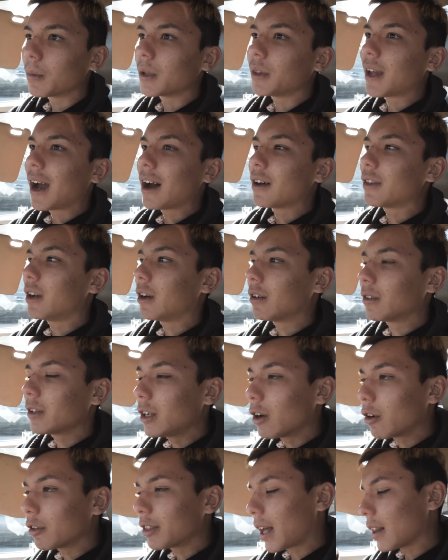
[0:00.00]
But now they
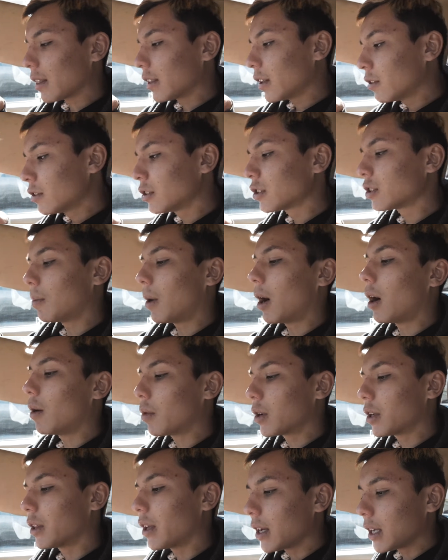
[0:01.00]
only own that little spot
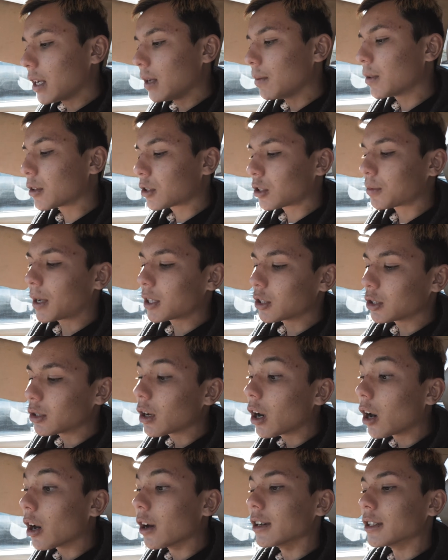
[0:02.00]
where they keep their special
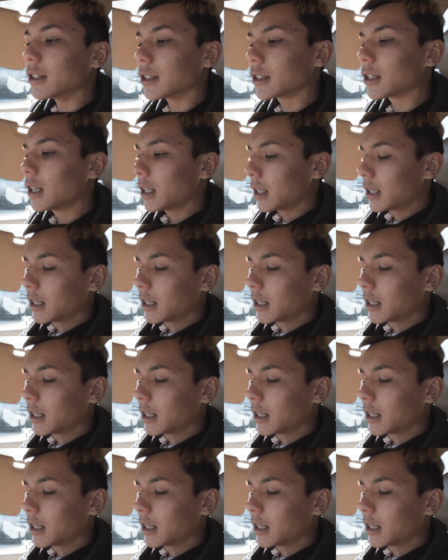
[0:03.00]
cars.